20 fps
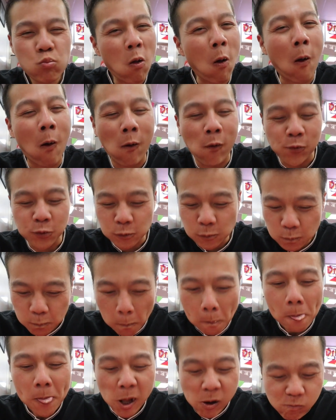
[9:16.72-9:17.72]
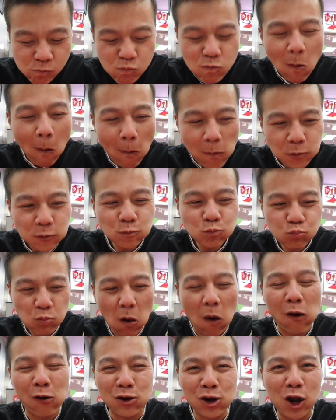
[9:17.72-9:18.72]

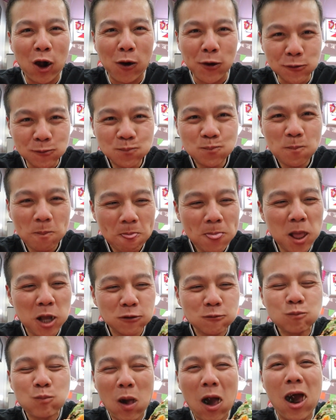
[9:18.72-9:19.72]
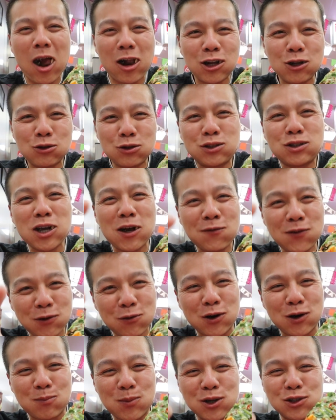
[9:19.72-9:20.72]
Oh yeah. And you definitely
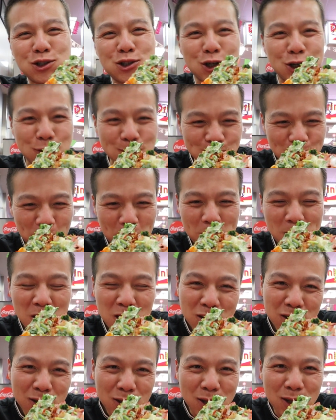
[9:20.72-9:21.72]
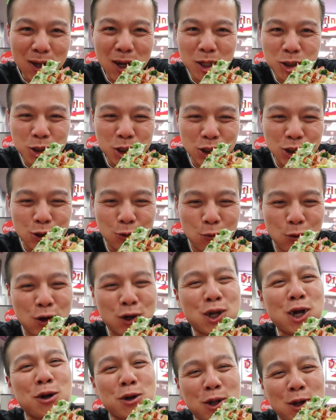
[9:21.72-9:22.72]
want to make sure you guys get your
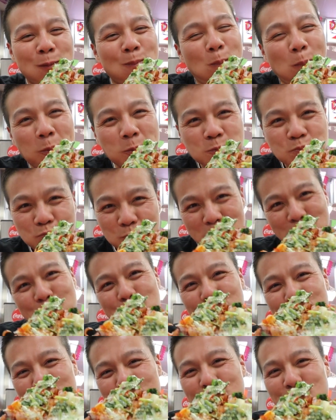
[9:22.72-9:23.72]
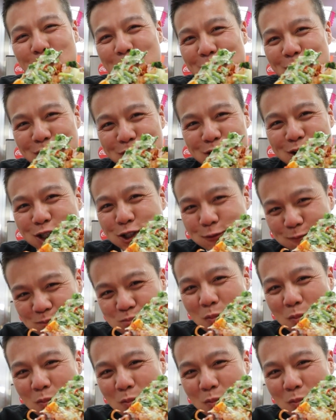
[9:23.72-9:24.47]
workout in before having this.